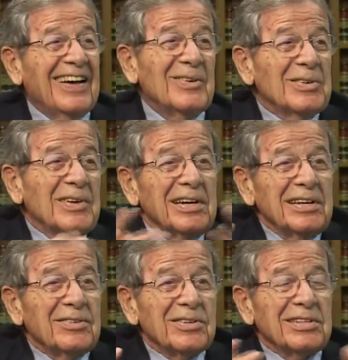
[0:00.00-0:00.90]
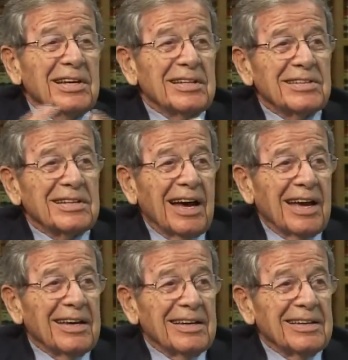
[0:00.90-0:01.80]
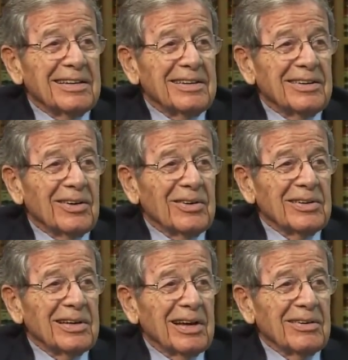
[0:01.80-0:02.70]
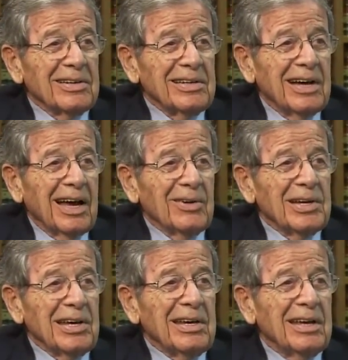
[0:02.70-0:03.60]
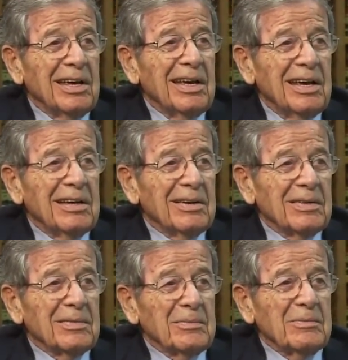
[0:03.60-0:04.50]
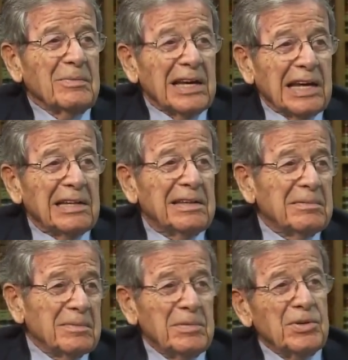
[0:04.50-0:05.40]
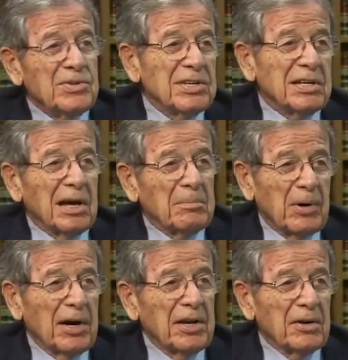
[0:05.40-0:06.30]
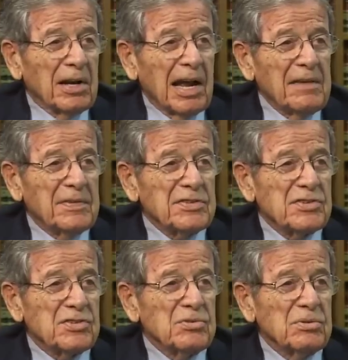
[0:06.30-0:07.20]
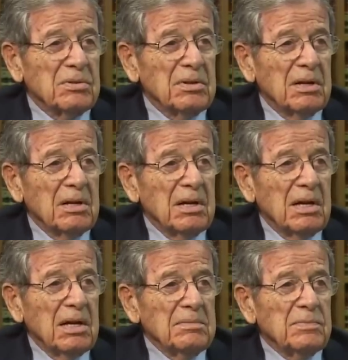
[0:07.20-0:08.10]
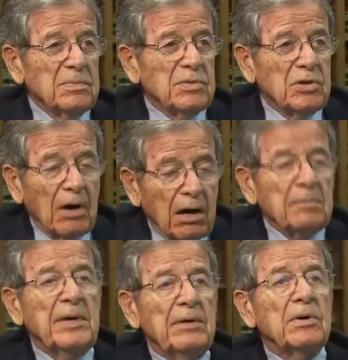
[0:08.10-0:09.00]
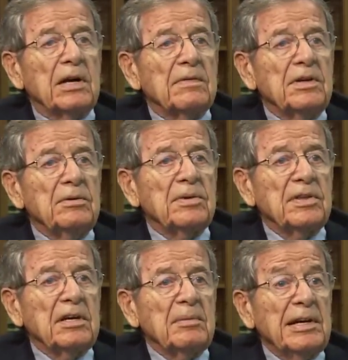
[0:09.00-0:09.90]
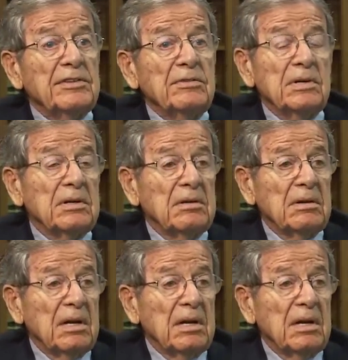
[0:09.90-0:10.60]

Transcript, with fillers: was very interesting, this guy, uh, you know, how he, how he made music a part of your life as a student to augment whatever you were thinking about doing.